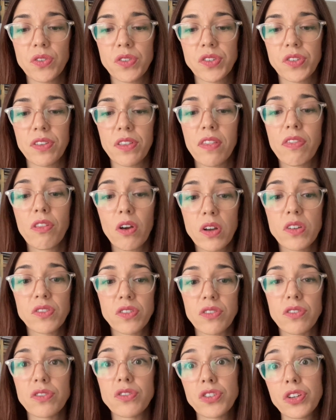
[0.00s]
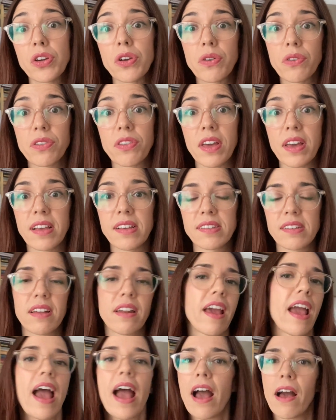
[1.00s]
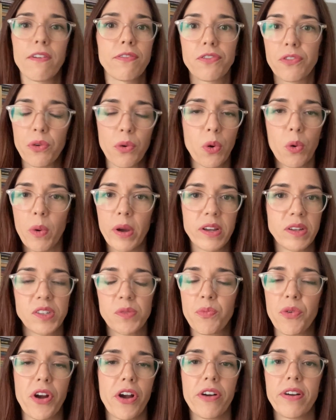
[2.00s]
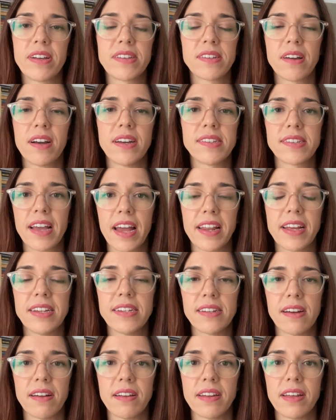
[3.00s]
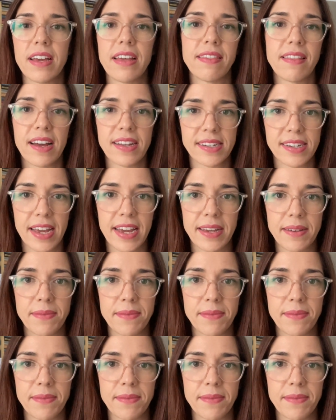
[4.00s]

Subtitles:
So then those are the two things that I have to always prioritize getting done in that day.